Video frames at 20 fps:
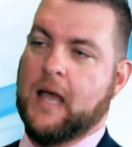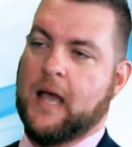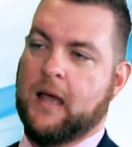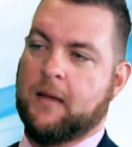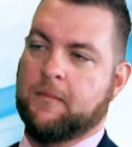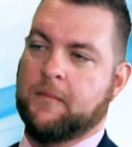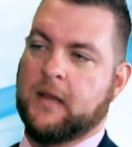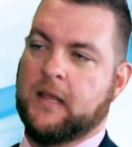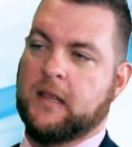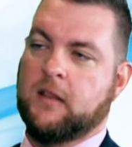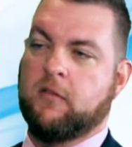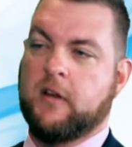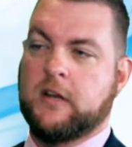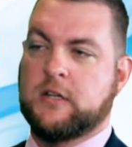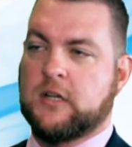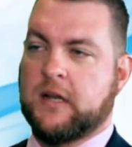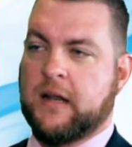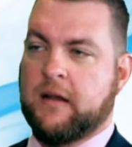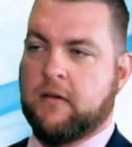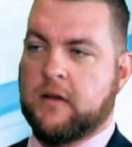Um, in the
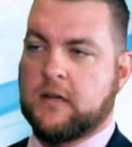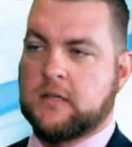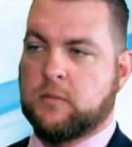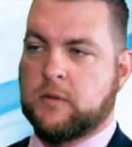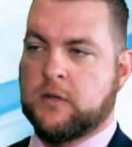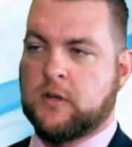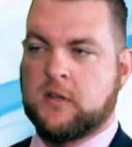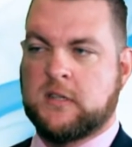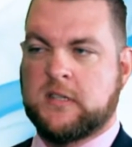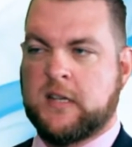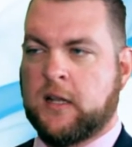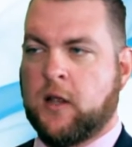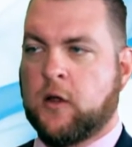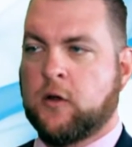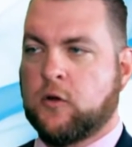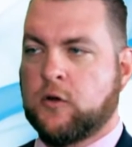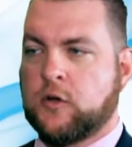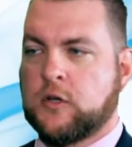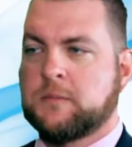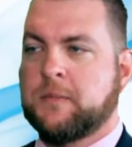regional areas, we do see
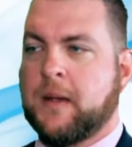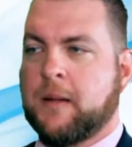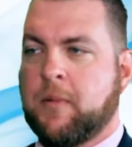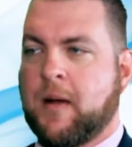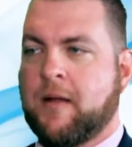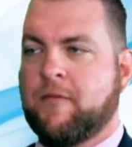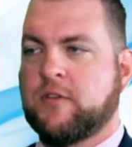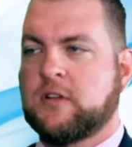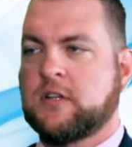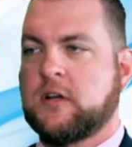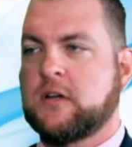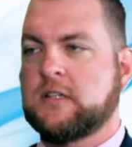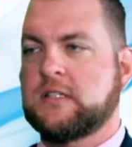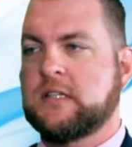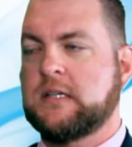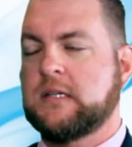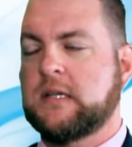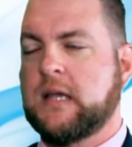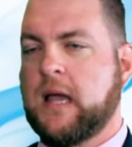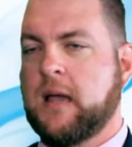local newspaper
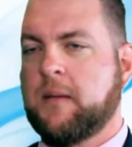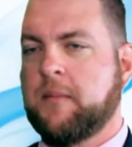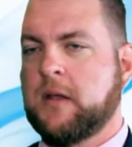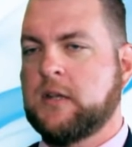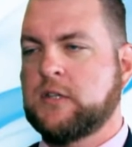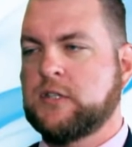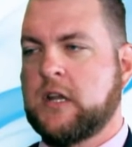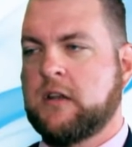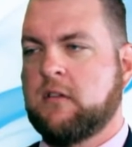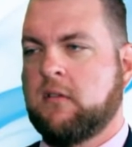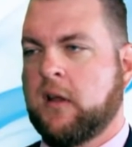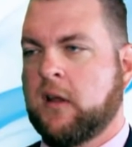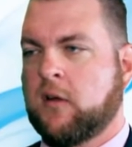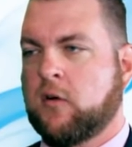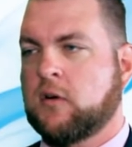advertising, um, and generally